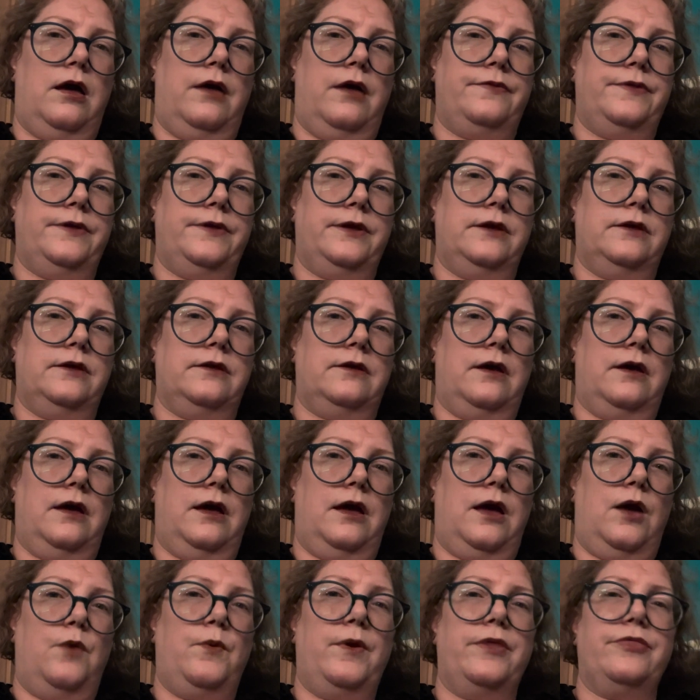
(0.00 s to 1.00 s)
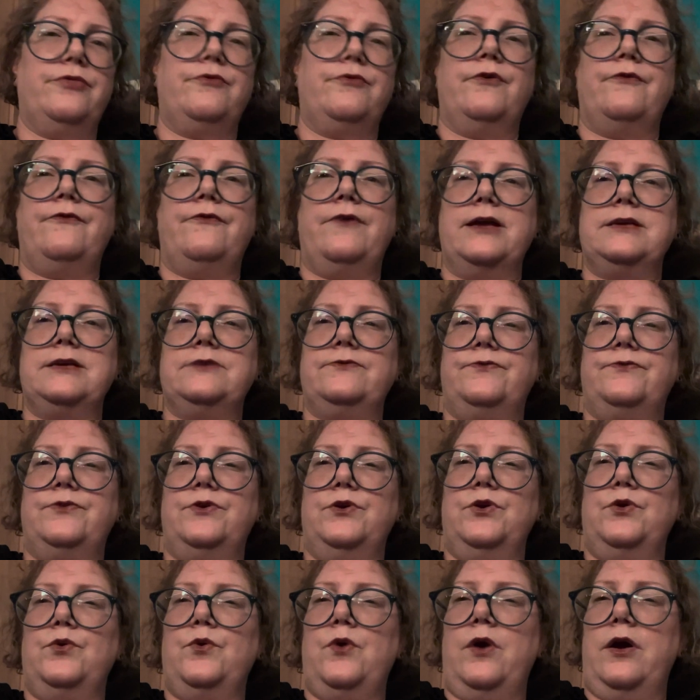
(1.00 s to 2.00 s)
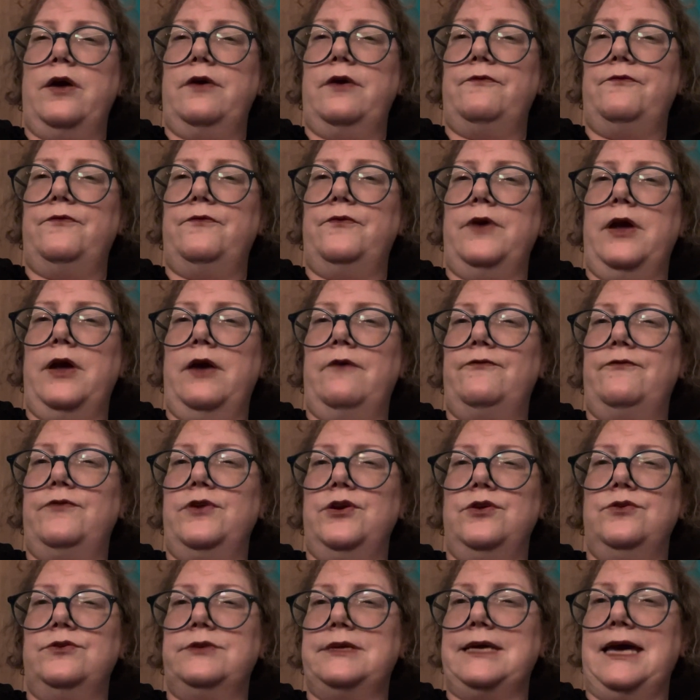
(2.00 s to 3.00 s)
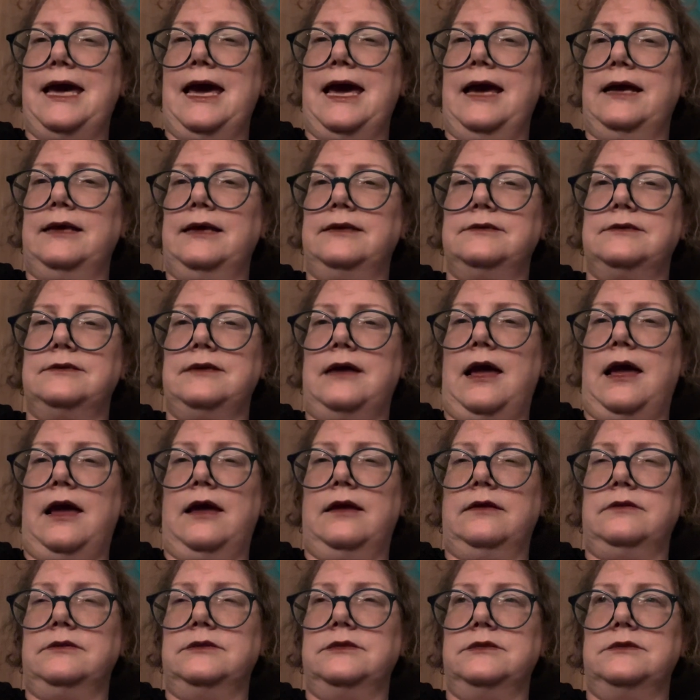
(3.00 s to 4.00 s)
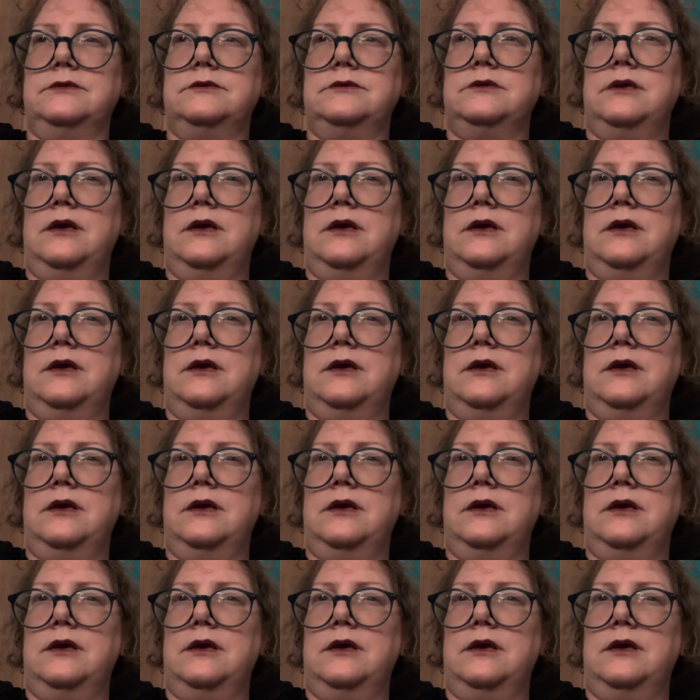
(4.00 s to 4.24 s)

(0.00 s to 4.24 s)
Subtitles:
think I went through a phase of doing quite a few tags, and